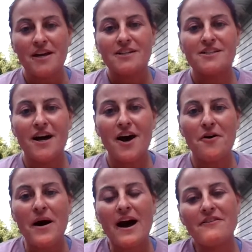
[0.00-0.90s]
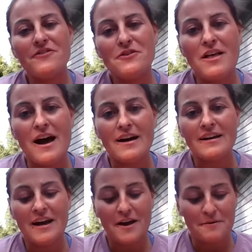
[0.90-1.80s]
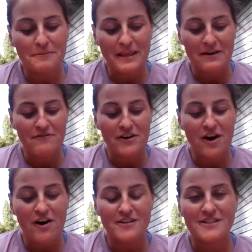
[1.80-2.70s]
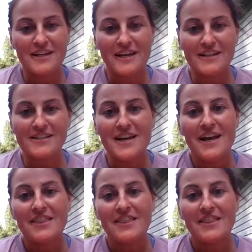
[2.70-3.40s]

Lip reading: So I feel like Lev Vygotsky's